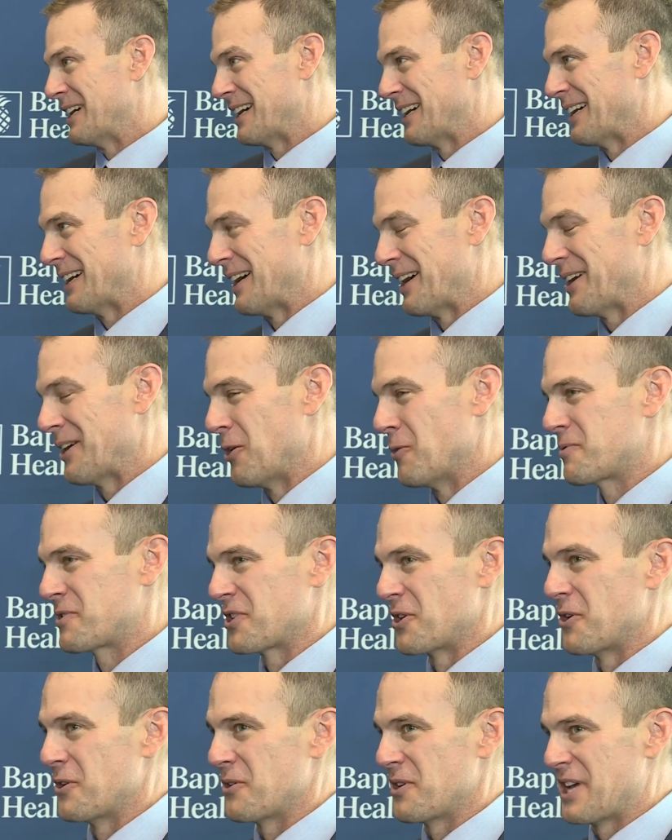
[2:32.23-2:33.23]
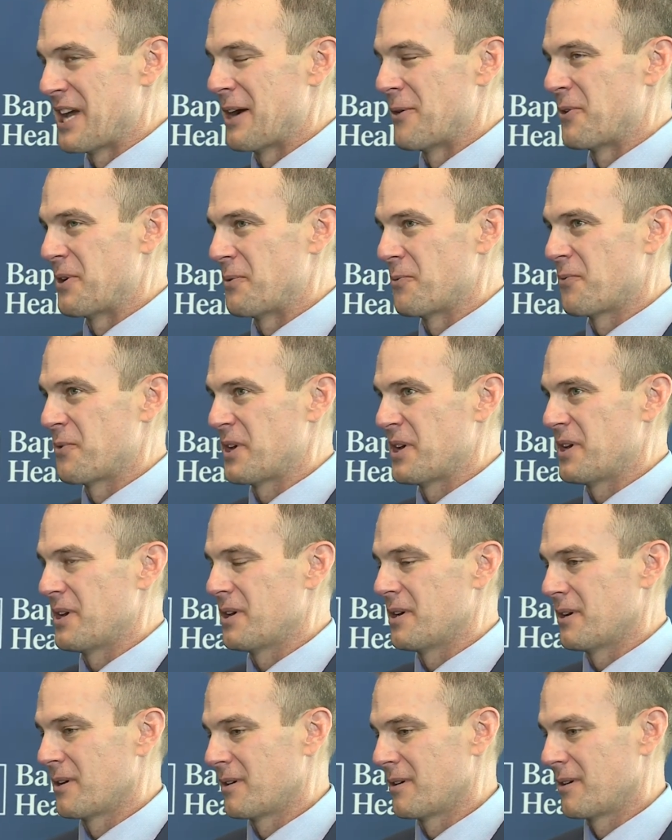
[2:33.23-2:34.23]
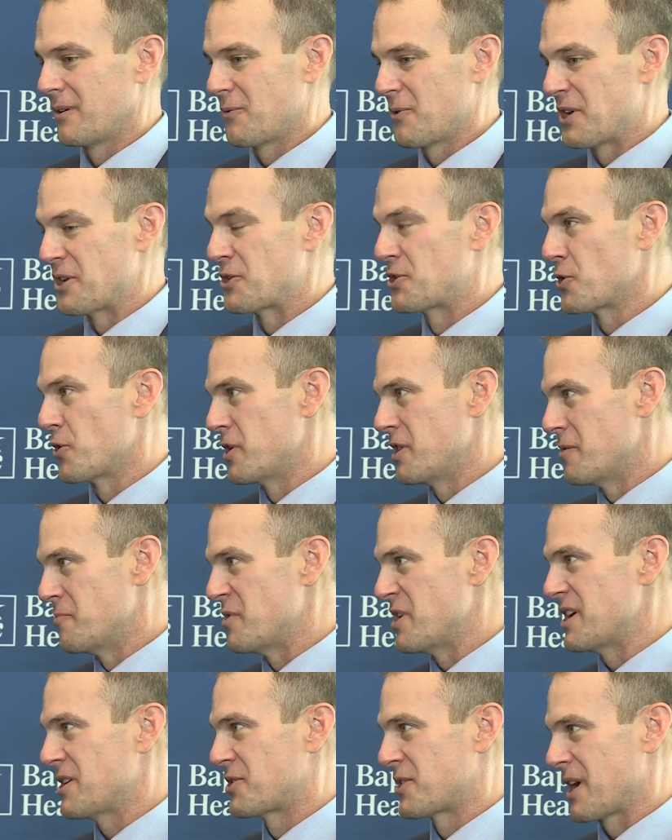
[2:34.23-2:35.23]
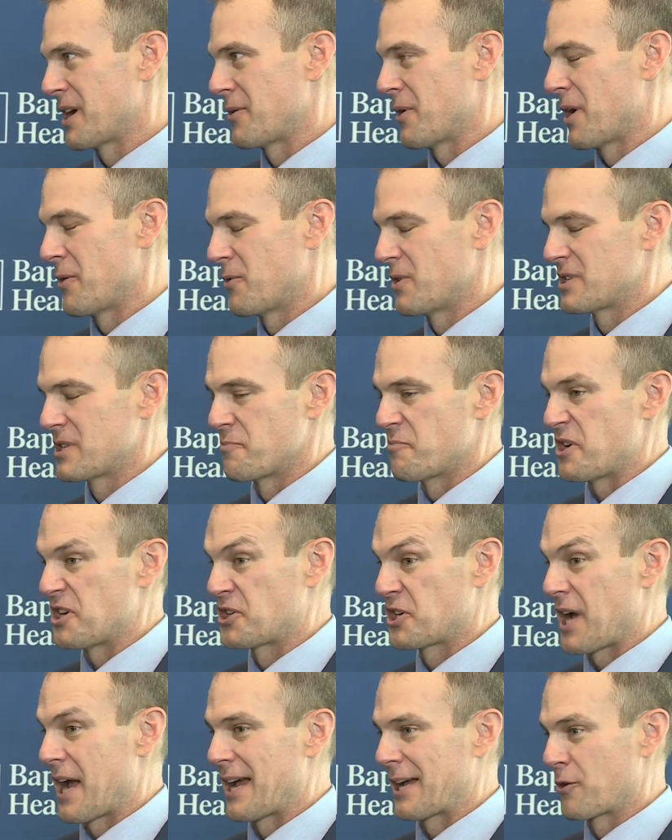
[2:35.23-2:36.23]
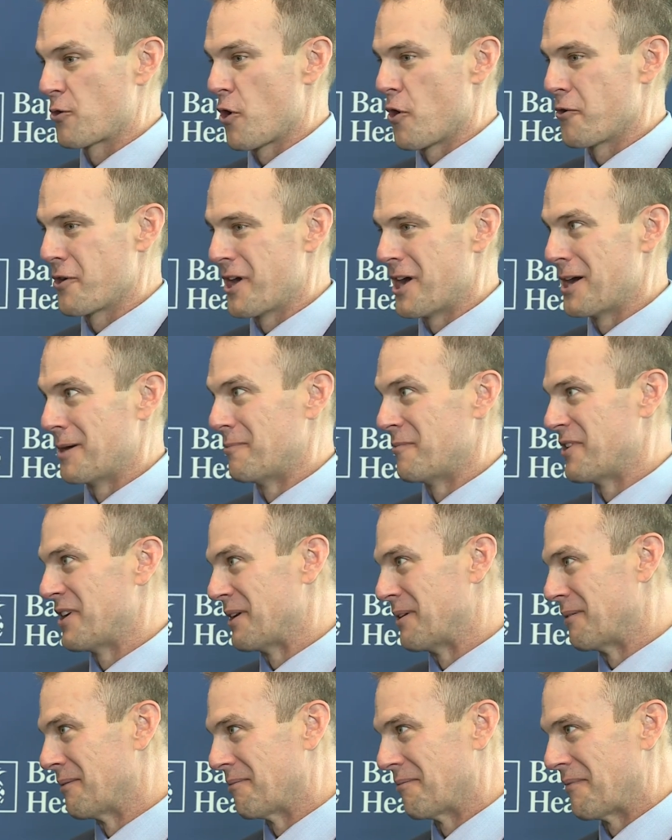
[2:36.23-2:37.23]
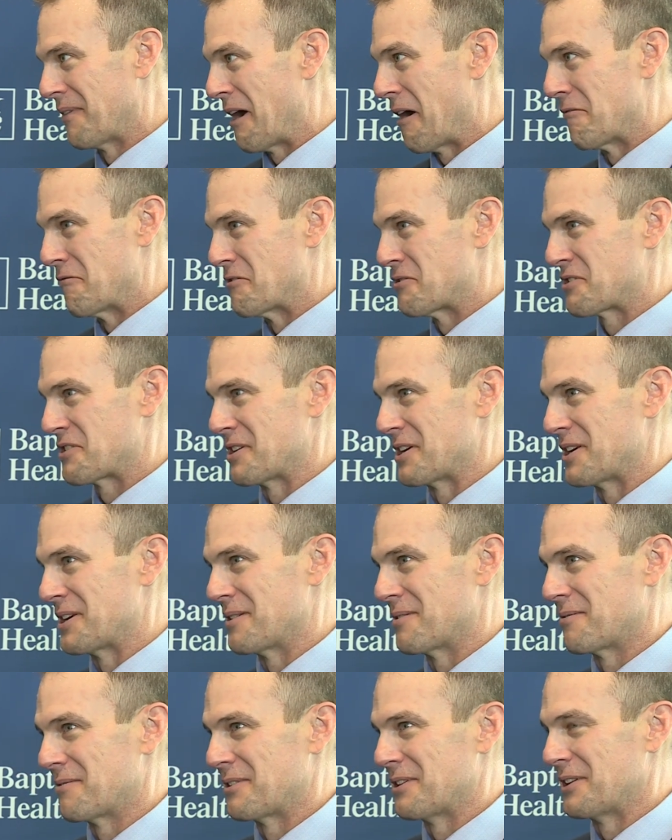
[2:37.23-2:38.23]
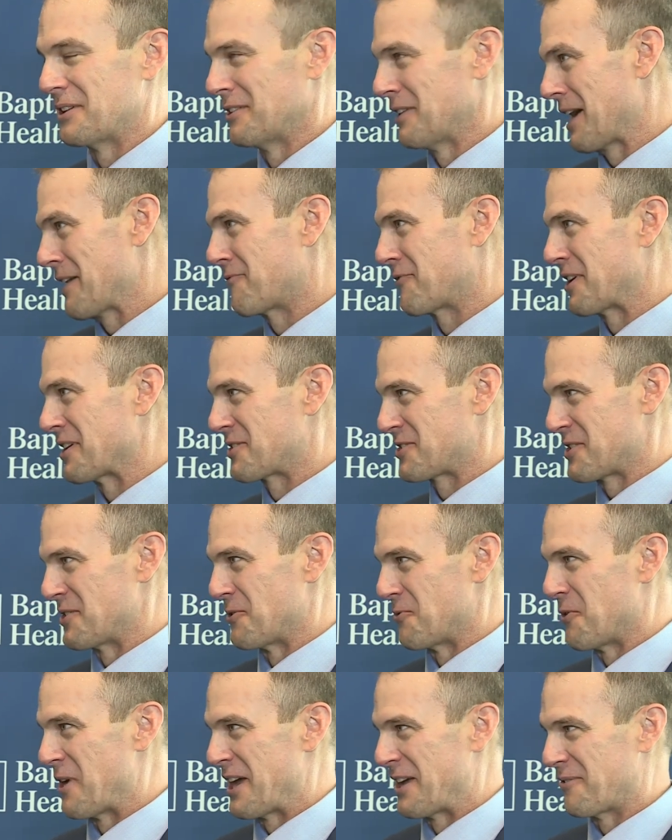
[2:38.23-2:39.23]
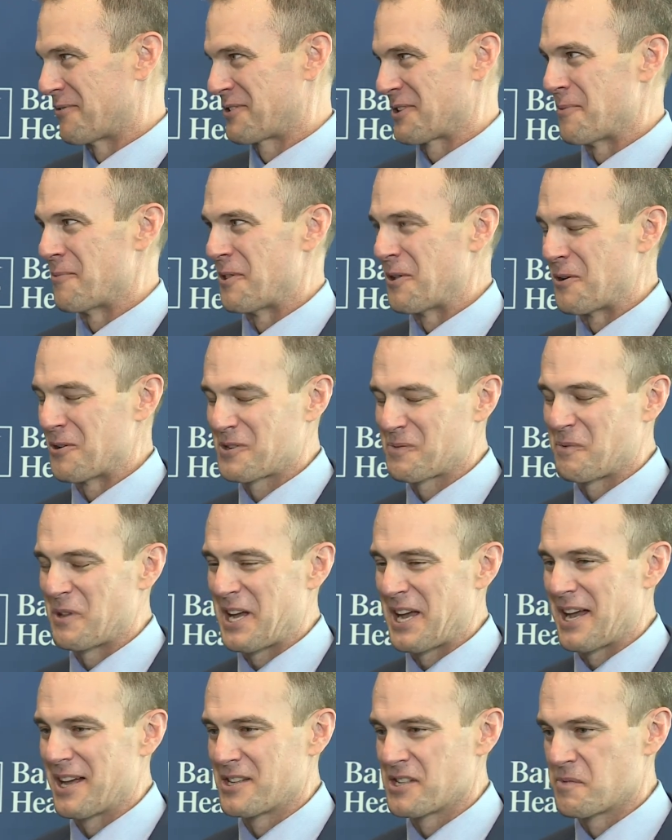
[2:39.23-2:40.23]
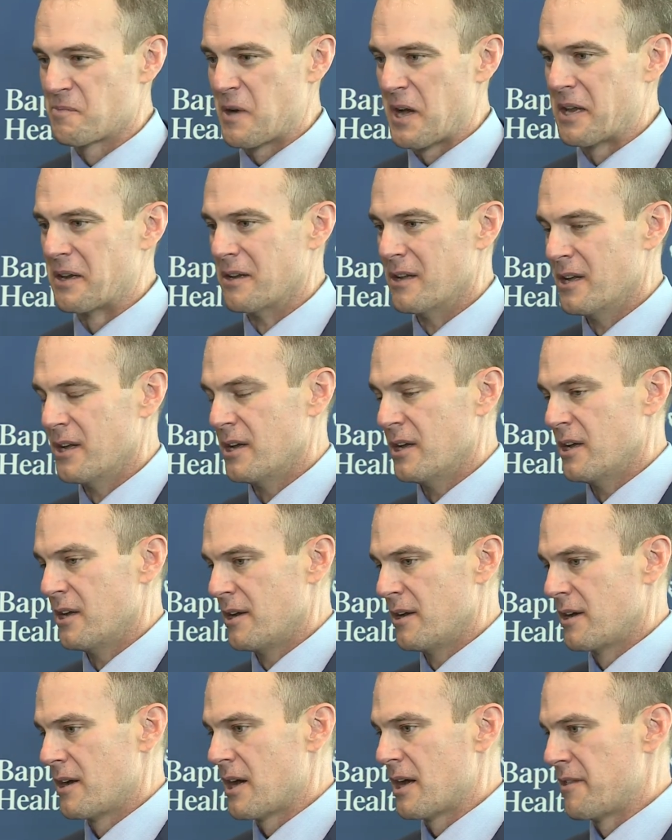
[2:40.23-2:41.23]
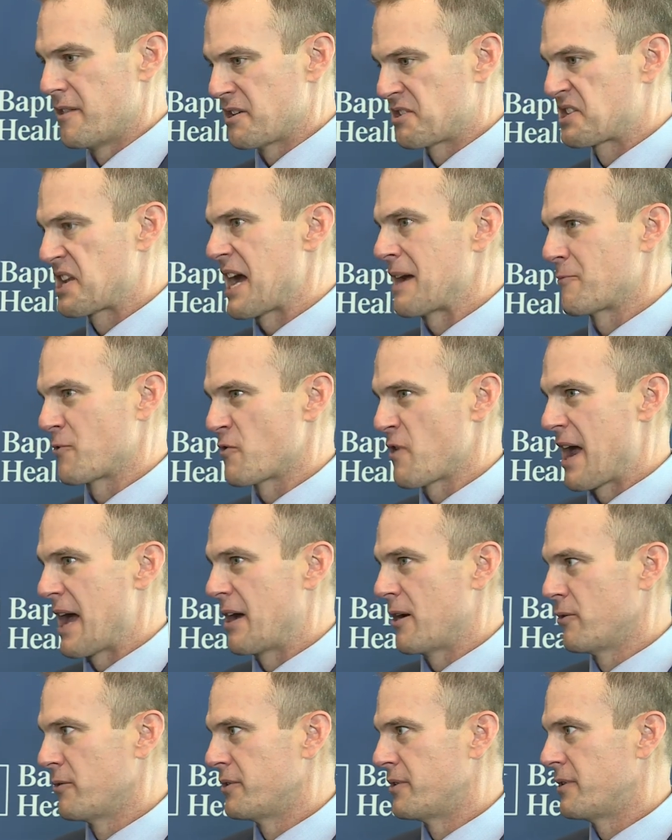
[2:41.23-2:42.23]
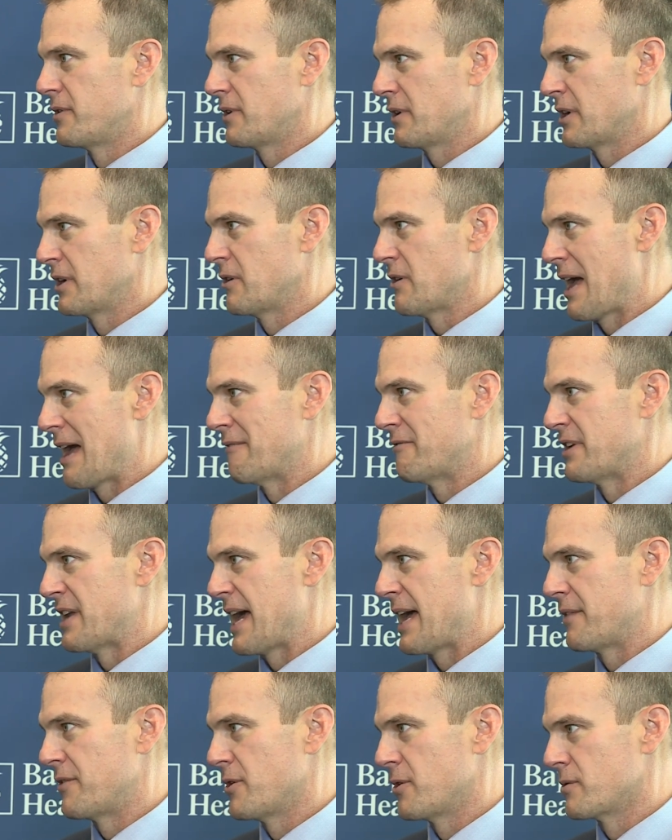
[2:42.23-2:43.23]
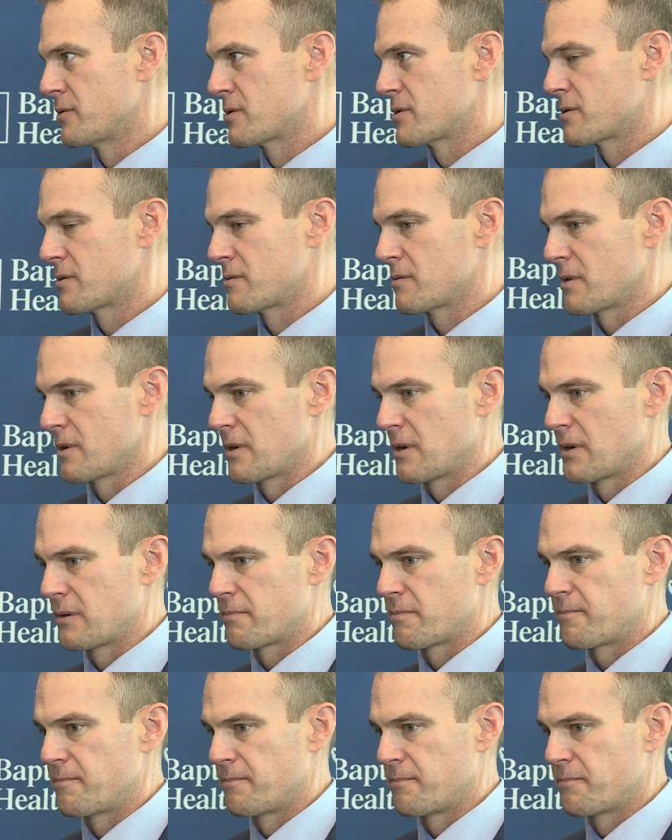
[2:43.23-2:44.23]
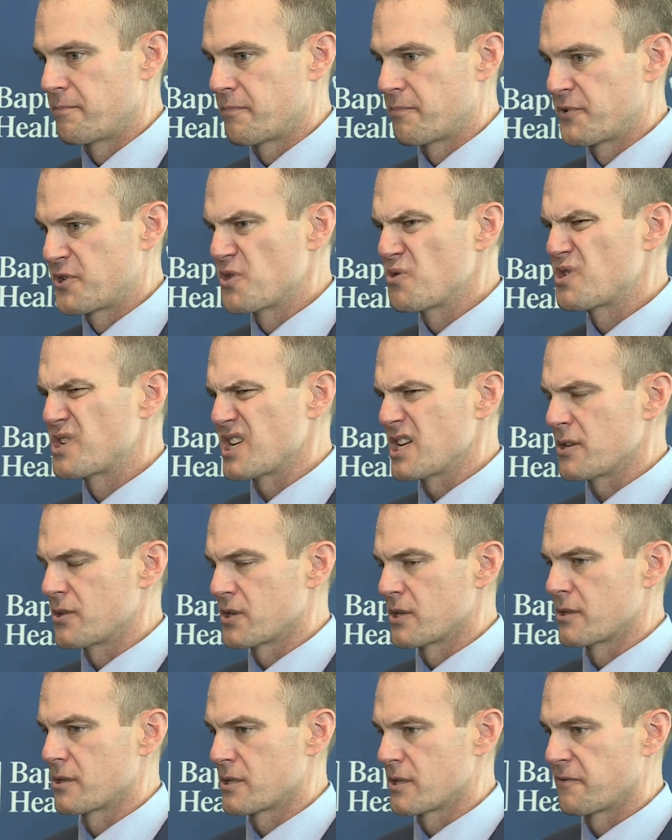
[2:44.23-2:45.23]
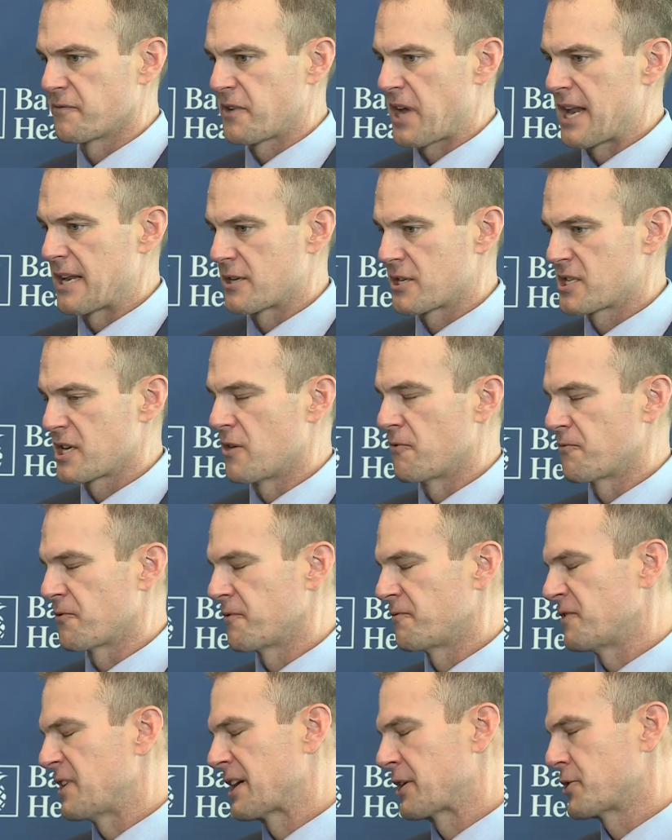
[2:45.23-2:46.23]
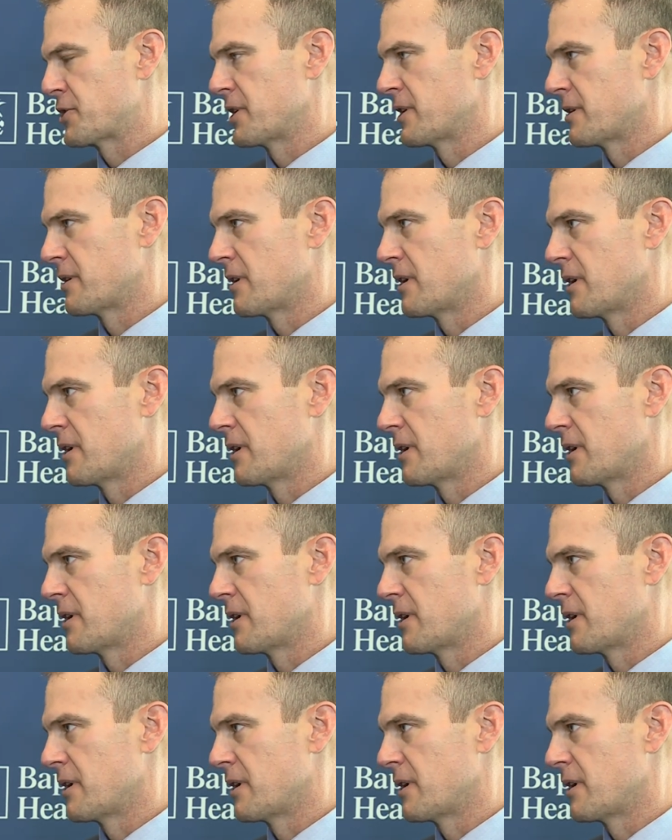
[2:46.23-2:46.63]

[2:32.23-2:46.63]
I, I hope so. Yeah, we, we, we enjoy the beach. I, I was a beach guy growing up. Then obviously life gets in the way of some of those plans. But uh, this time around, you know, having had those uh, two seasons of kind of self-reflection,